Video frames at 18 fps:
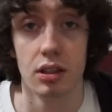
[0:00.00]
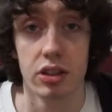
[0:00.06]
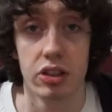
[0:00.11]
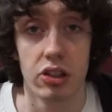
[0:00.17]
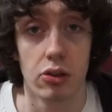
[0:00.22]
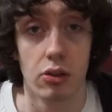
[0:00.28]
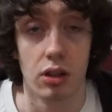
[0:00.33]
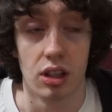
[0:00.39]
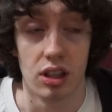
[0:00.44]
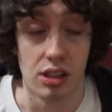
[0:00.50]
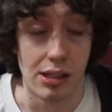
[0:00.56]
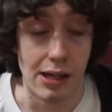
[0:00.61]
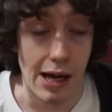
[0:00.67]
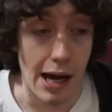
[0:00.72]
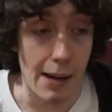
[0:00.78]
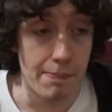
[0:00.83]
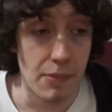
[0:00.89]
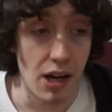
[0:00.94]
So uh,
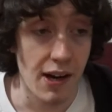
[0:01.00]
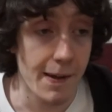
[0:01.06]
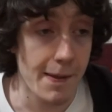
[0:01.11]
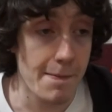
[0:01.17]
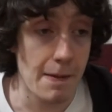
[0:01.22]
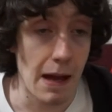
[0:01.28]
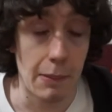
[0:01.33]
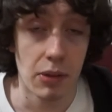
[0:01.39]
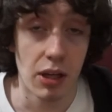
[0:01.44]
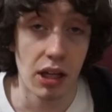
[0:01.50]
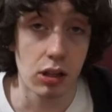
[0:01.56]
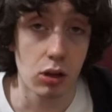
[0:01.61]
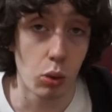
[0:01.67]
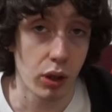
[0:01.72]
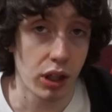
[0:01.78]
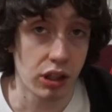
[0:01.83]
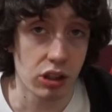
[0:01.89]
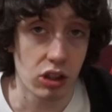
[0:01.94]
I'm not I'm not
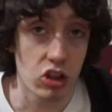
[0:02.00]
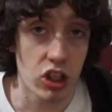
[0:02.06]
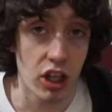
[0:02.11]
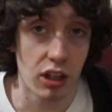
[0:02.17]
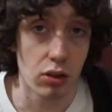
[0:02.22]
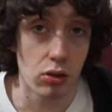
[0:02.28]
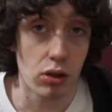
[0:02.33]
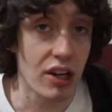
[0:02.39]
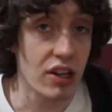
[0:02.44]
quitting the channel.